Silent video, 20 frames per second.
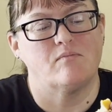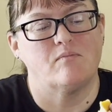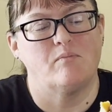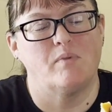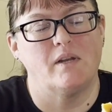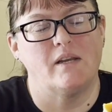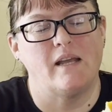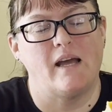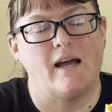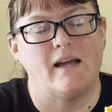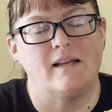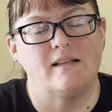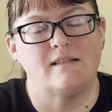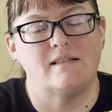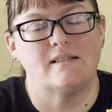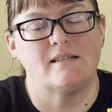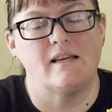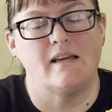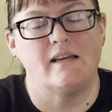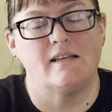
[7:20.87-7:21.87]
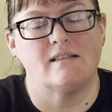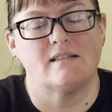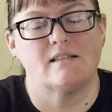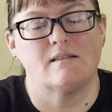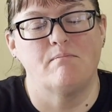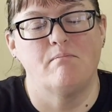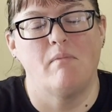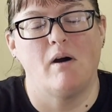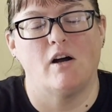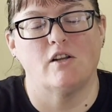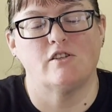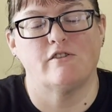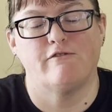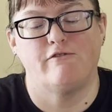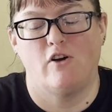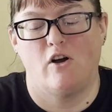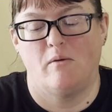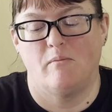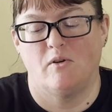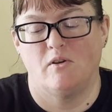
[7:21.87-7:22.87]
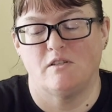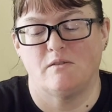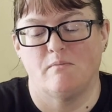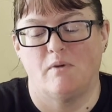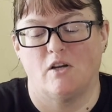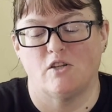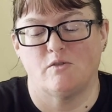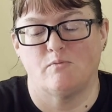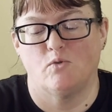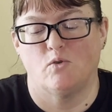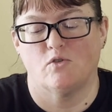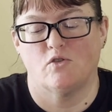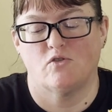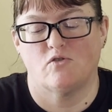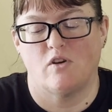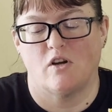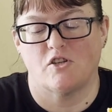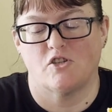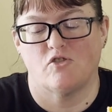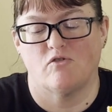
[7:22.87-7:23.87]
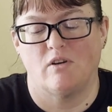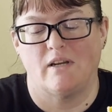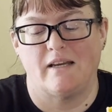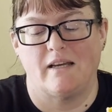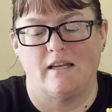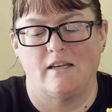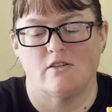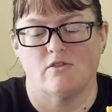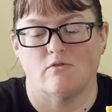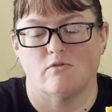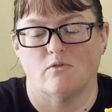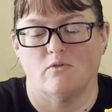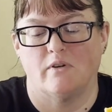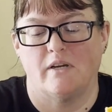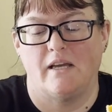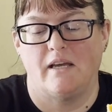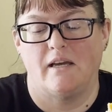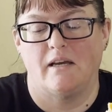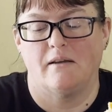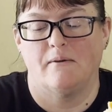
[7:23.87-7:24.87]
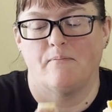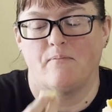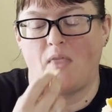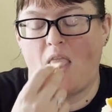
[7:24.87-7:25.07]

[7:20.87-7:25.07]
But yeah, it's much firmer, it's much more structurally integral here.